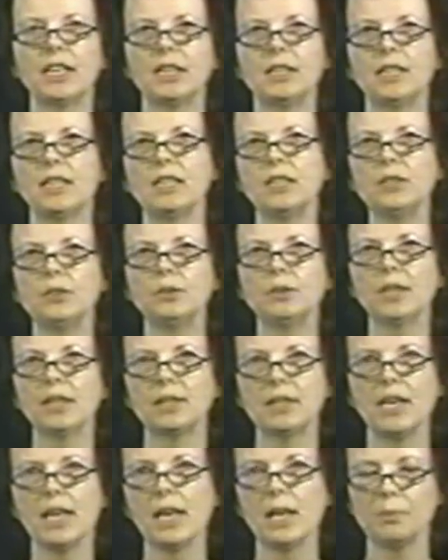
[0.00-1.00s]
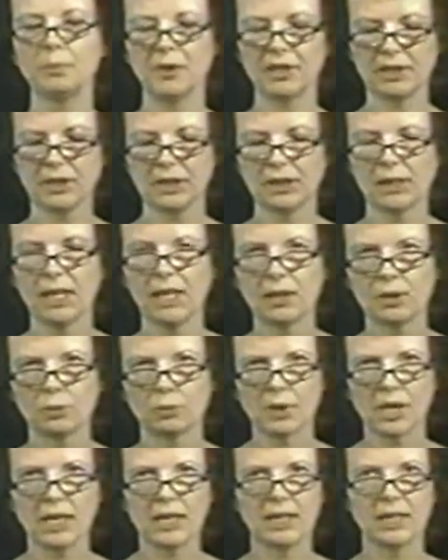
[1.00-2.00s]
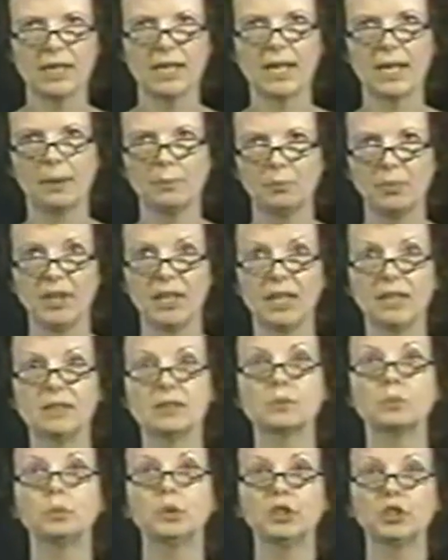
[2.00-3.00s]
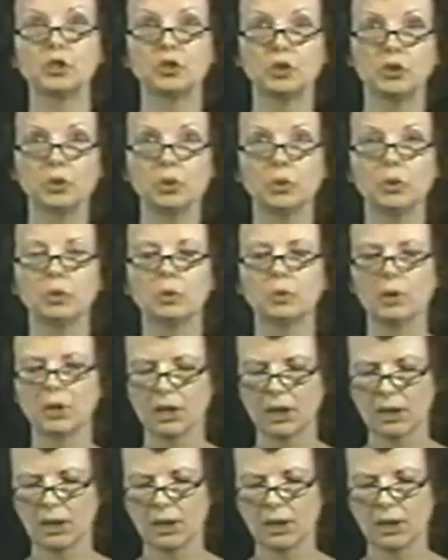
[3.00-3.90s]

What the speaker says: and then you can help in the letter writing campaigns, which do